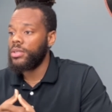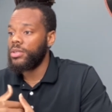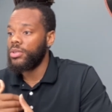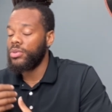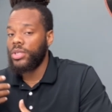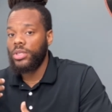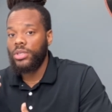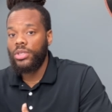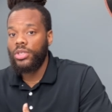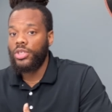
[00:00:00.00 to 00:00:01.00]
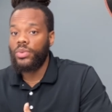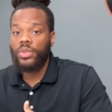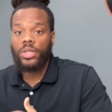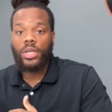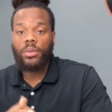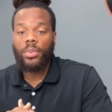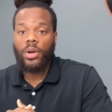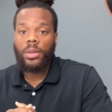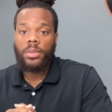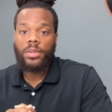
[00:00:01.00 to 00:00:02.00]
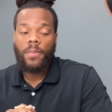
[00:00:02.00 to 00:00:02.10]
You can choose another barber.